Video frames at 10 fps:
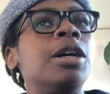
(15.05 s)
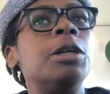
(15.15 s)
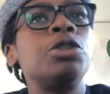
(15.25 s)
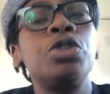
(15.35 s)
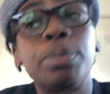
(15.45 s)

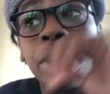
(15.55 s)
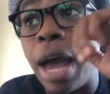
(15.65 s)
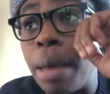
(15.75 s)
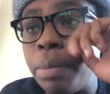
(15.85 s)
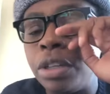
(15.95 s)
Super
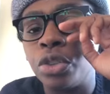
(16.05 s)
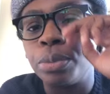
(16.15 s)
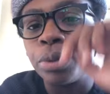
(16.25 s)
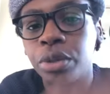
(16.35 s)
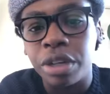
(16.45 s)
happy,
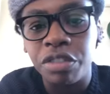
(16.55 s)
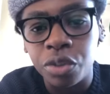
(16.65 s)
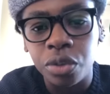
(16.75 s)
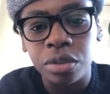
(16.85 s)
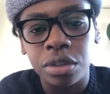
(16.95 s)
super
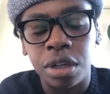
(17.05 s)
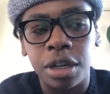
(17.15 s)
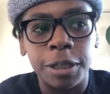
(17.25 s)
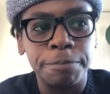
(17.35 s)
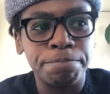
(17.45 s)
grateful
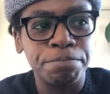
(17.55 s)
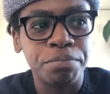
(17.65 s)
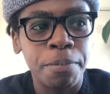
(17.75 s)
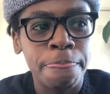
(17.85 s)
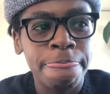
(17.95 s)

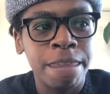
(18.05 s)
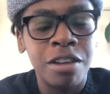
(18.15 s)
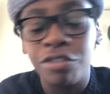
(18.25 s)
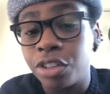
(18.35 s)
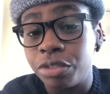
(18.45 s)

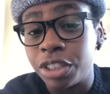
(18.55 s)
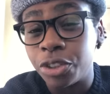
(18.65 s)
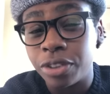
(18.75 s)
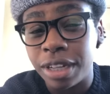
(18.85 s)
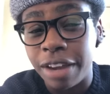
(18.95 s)
for the
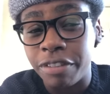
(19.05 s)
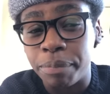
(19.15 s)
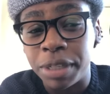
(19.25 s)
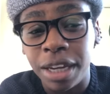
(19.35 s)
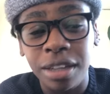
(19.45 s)
result that I've
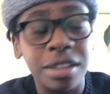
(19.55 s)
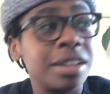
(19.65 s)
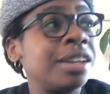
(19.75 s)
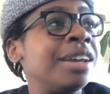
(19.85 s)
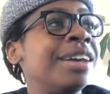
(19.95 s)
obtained.
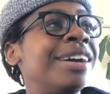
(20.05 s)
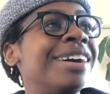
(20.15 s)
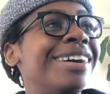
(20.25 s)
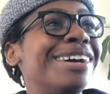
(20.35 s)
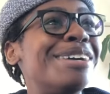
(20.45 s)

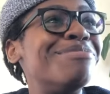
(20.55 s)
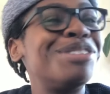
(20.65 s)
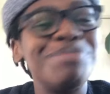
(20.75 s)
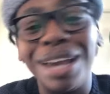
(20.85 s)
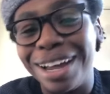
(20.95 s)

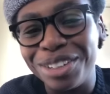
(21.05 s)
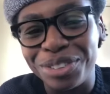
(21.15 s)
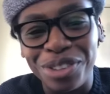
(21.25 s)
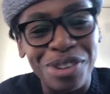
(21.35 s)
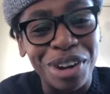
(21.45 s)
To be
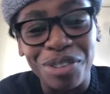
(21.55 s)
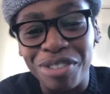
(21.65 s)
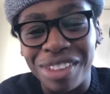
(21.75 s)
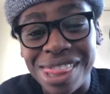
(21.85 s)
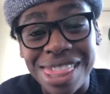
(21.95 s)
honest with you, I
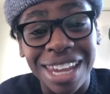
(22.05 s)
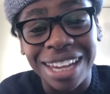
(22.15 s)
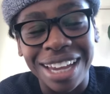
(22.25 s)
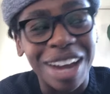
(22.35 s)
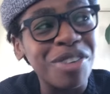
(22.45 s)

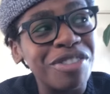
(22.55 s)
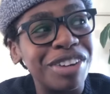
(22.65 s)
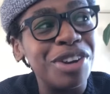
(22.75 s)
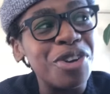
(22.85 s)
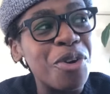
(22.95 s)
don't
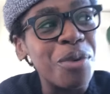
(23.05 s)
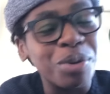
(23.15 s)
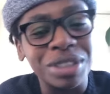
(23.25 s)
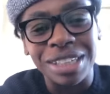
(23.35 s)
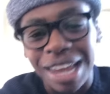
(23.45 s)
even know when
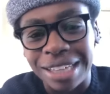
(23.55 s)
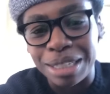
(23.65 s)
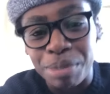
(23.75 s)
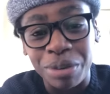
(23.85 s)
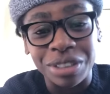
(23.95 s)
was the last
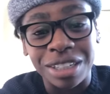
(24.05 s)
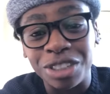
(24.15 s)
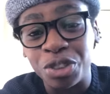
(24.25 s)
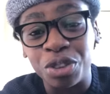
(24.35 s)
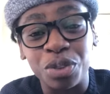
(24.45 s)
time I was
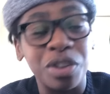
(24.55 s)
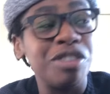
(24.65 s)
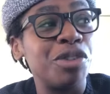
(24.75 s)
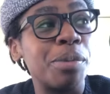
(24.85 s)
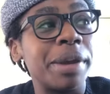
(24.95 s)

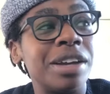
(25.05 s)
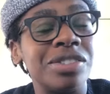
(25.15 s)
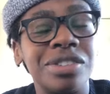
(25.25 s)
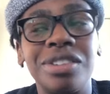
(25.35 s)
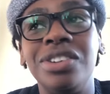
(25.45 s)
124
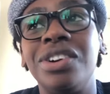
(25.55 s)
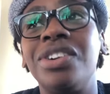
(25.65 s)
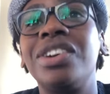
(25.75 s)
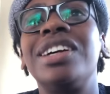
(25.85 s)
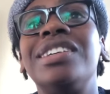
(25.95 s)
pounds, you
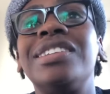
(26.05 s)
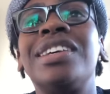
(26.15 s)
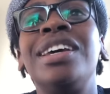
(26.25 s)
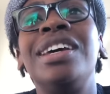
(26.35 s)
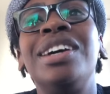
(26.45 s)
know, because
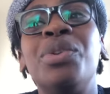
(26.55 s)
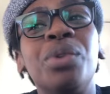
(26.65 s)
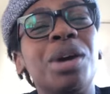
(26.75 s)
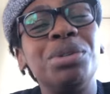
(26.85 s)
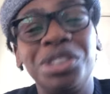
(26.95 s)

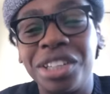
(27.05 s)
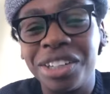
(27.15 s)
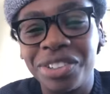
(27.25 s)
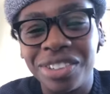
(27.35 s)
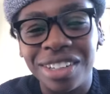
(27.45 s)
when I was
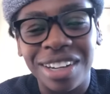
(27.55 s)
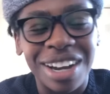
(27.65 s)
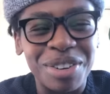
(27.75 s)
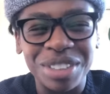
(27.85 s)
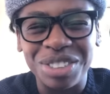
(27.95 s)
younger,
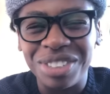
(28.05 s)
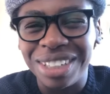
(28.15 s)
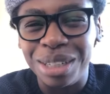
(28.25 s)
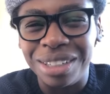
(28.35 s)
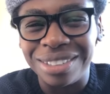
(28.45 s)
I wasn't
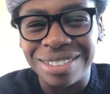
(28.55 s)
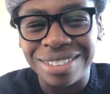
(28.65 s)
really